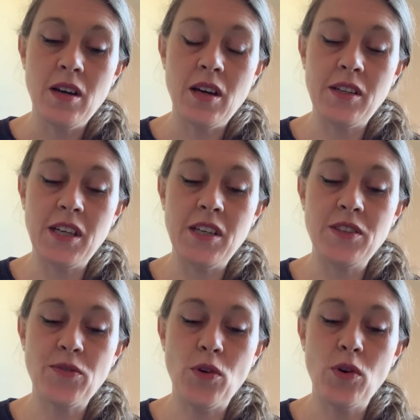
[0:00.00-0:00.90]
a need
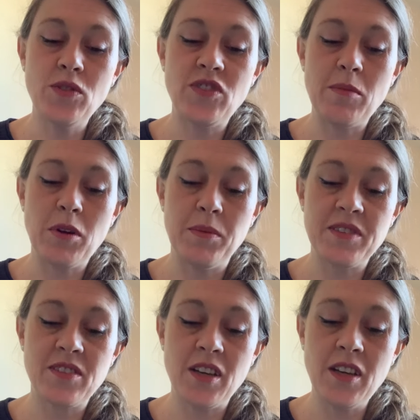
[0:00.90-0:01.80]
for
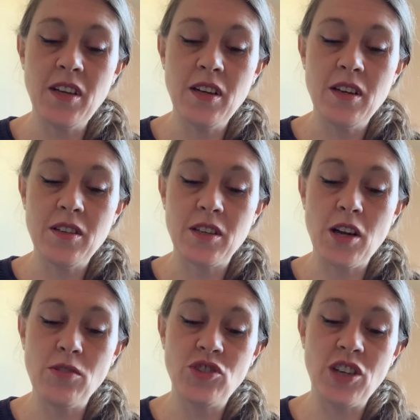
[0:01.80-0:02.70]
diplomacy,
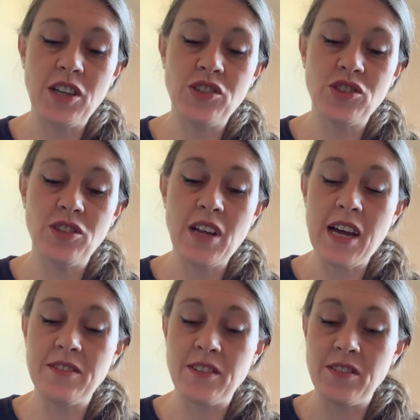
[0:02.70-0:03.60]
negotiation,
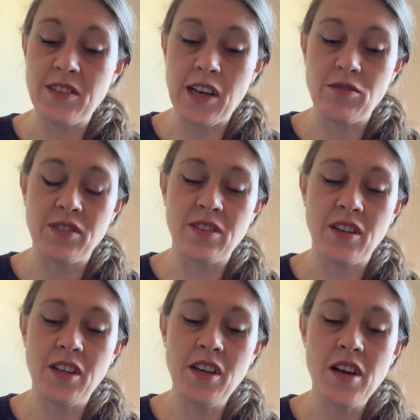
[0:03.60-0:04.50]
and
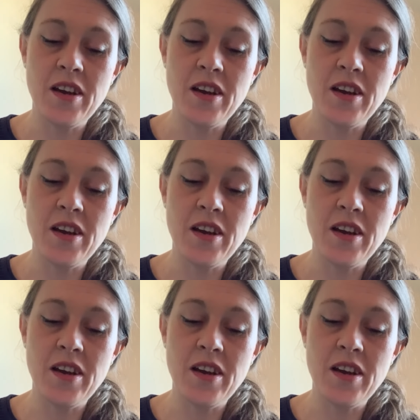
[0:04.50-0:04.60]
integrity,